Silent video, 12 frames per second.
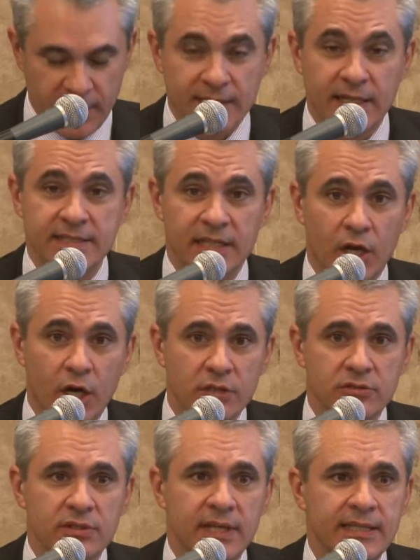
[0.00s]
There is a
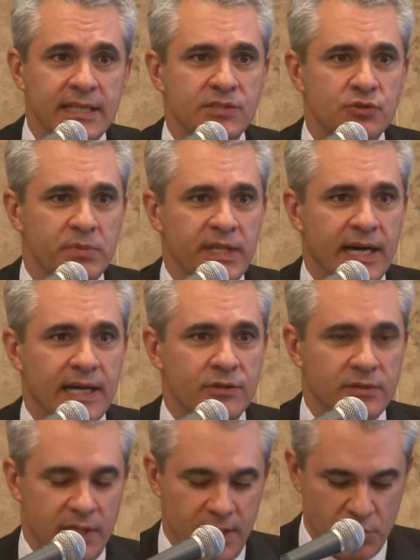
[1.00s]
lot that needs to be done
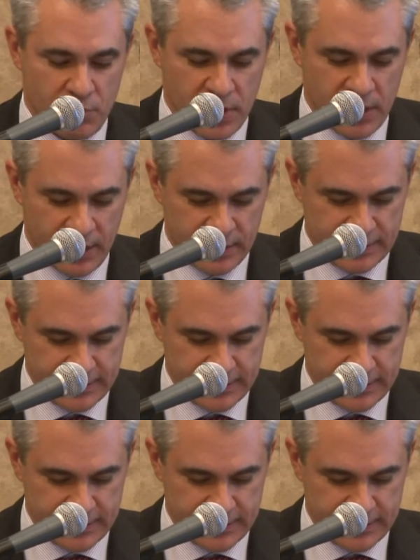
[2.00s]
on the labor market.